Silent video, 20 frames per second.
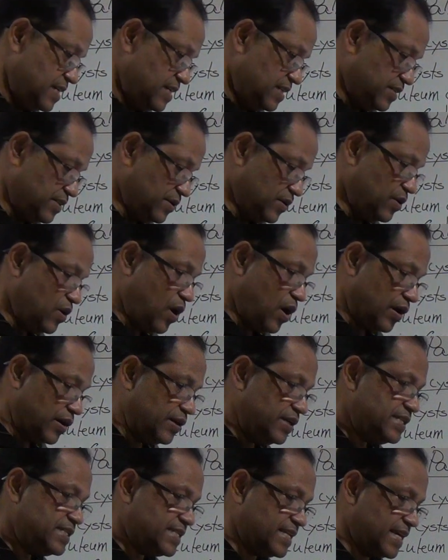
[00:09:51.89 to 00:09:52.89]
So
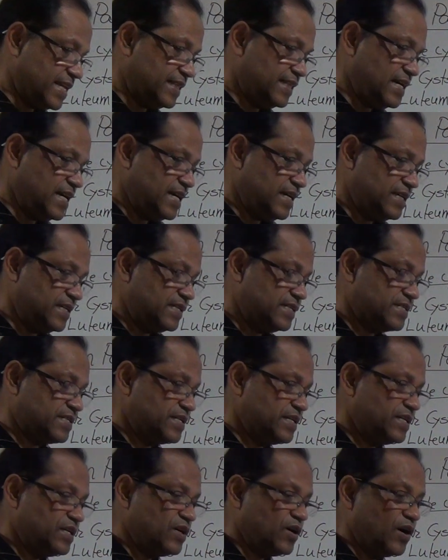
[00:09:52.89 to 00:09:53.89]
always take the
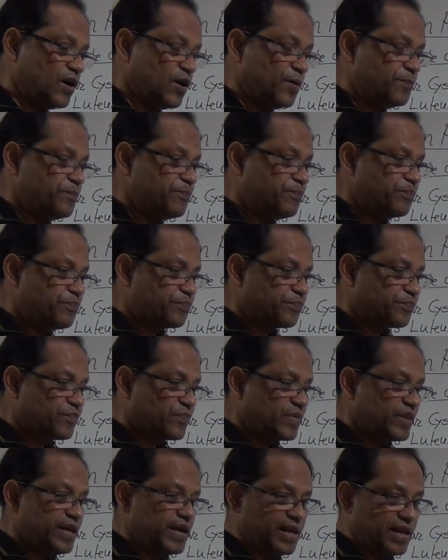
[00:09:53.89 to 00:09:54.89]
history of
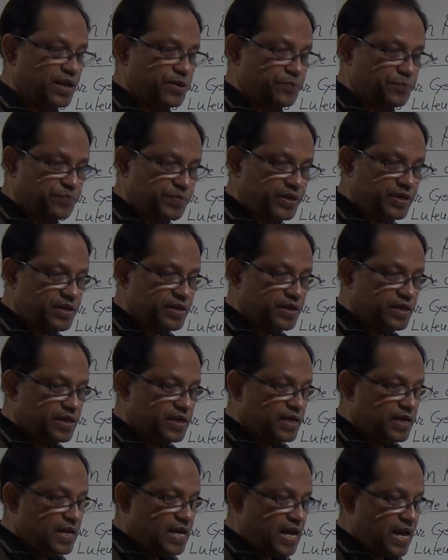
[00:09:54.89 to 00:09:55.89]
LMP
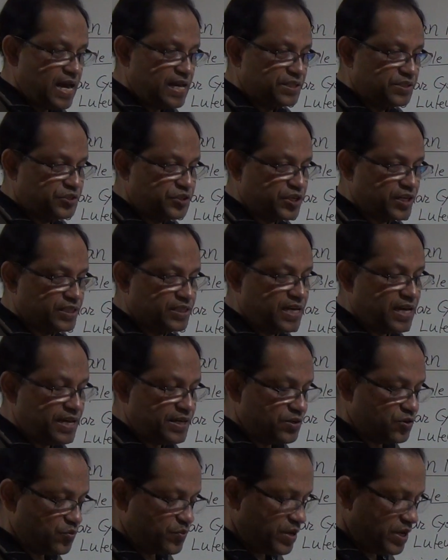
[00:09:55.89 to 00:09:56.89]
and check the
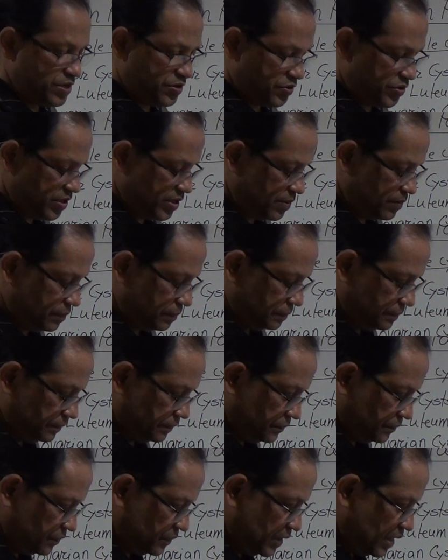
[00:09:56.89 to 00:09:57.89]
endometrium.
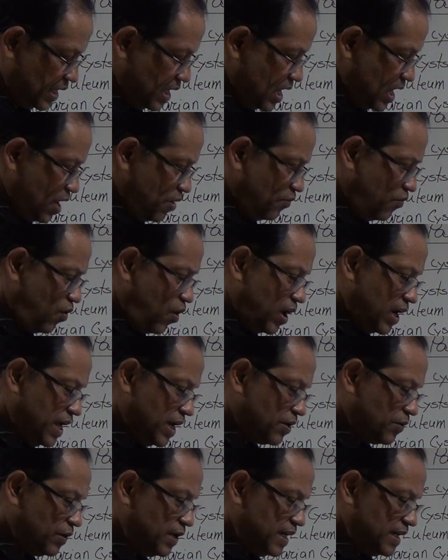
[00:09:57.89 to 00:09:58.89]

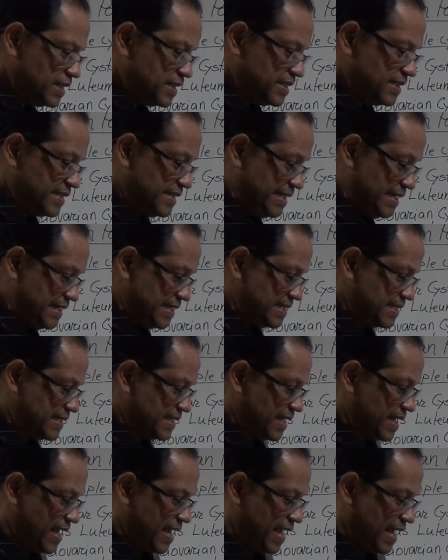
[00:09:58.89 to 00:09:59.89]
Follicular cyst
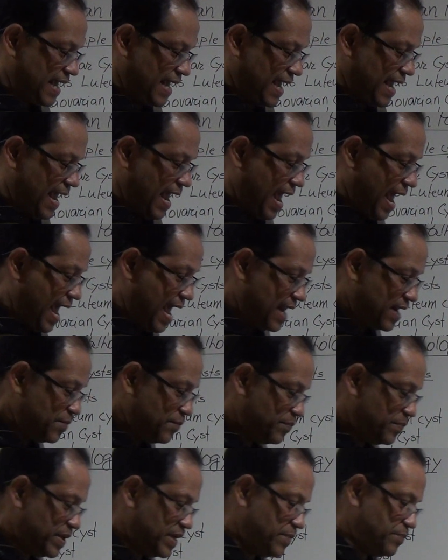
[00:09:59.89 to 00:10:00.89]

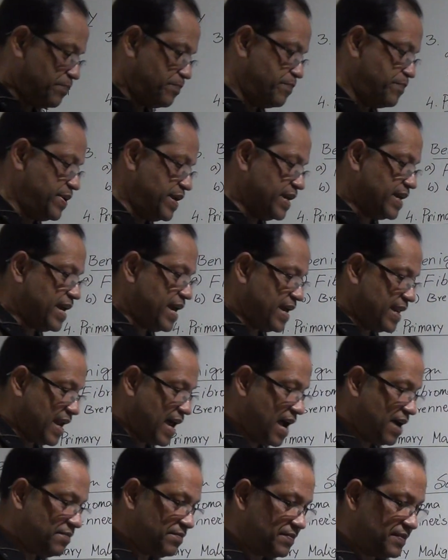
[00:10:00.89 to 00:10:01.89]
can be big
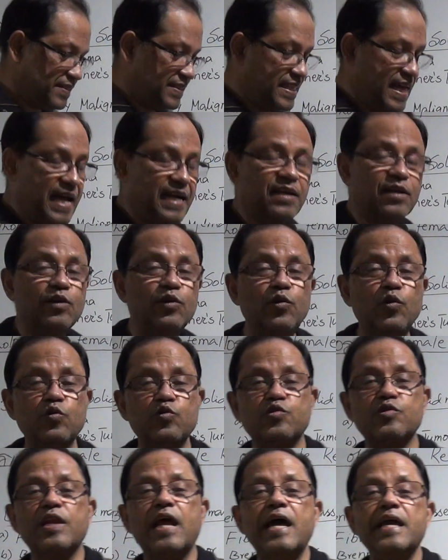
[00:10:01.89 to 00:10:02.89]
enough that
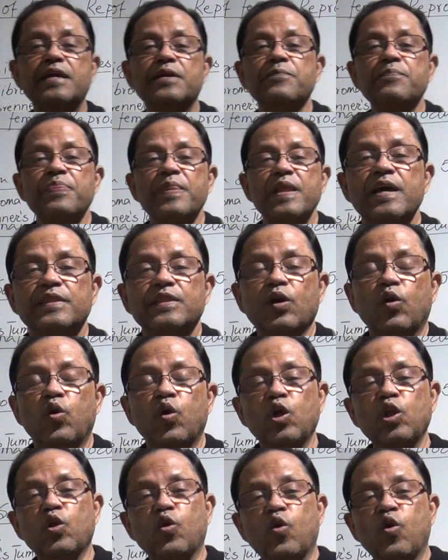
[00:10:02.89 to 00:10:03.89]
looks like the
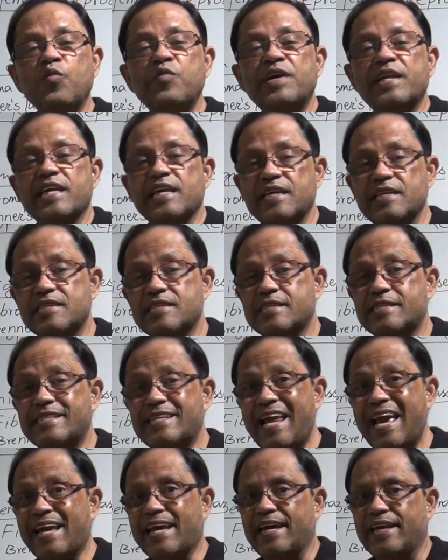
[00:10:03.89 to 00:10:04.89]
whole ovary is
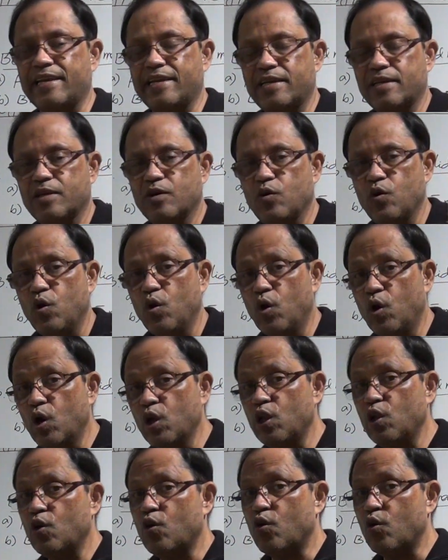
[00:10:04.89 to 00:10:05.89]
taken.
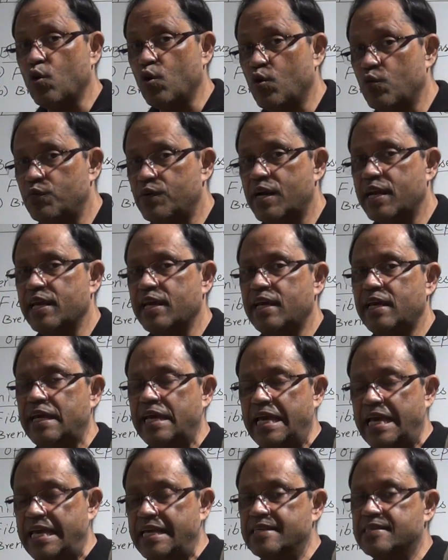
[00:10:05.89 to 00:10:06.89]
Whole ovary
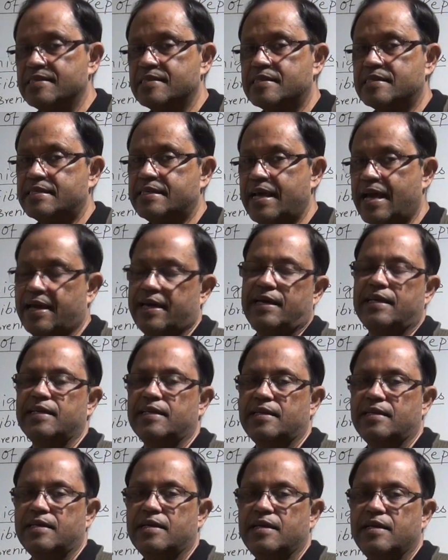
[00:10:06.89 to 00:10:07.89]
is
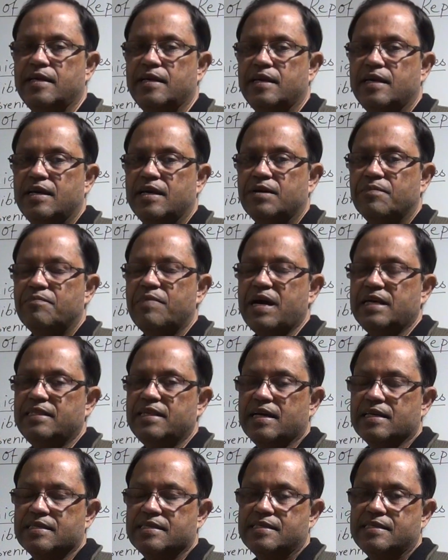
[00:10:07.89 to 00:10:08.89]
taken by
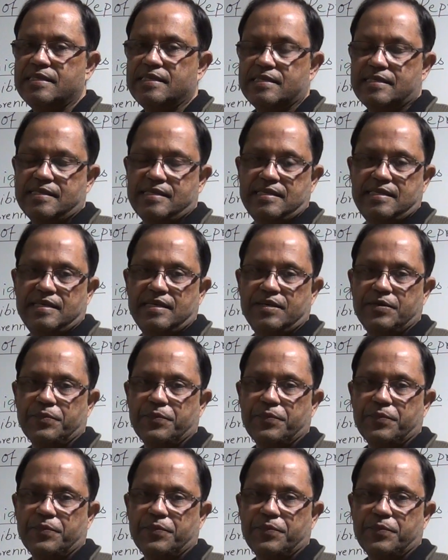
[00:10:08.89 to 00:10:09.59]
the cyst.